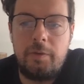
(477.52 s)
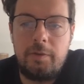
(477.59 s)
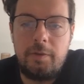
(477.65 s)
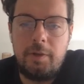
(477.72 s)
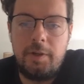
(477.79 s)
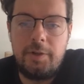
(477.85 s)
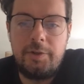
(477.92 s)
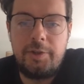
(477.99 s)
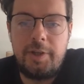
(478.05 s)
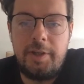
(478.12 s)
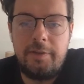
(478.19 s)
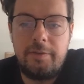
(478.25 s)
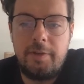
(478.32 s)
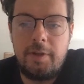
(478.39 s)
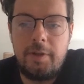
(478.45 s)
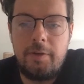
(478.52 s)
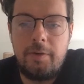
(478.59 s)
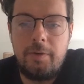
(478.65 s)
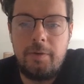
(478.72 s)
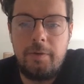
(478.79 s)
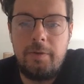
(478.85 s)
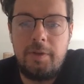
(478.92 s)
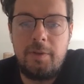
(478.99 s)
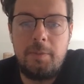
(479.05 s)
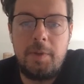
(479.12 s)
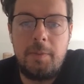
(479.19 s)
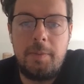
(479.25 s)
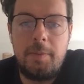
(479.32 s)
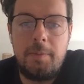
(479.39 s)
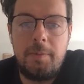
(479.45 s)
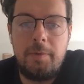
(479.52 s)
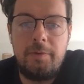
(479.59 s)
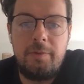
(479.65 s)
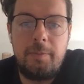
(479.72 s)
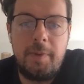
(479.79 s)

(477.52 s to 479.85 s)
I'm just going to change that door to give me a bit